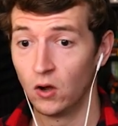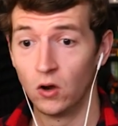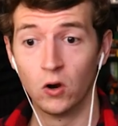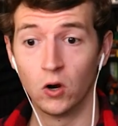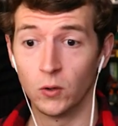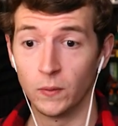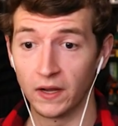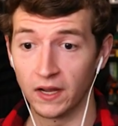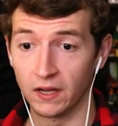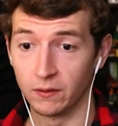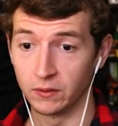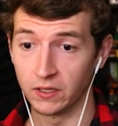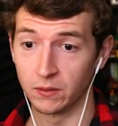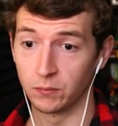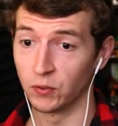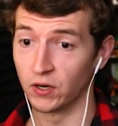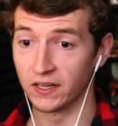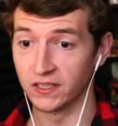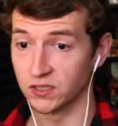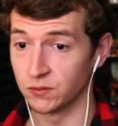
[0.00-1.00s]
Or again, we could
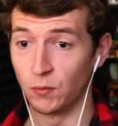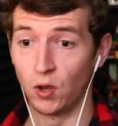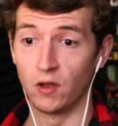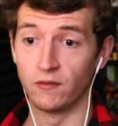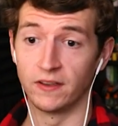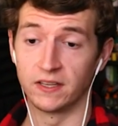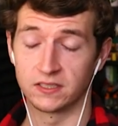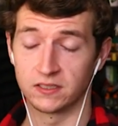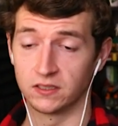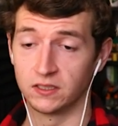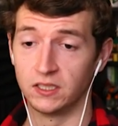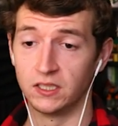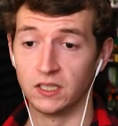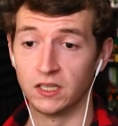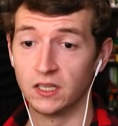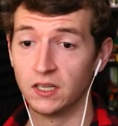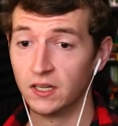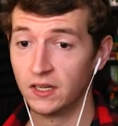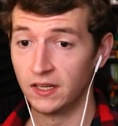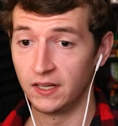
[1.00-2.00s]
bring a small vessel
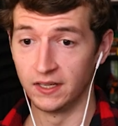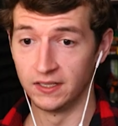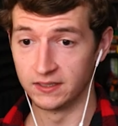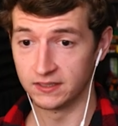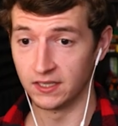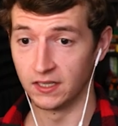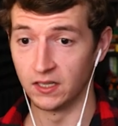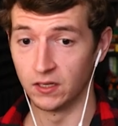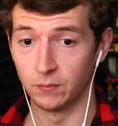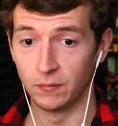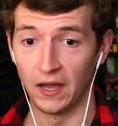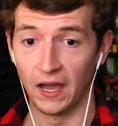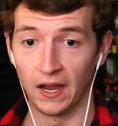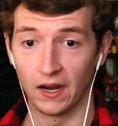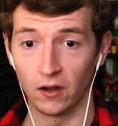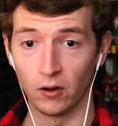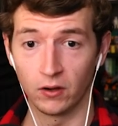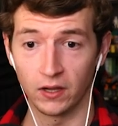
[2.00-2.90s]
here and send it back.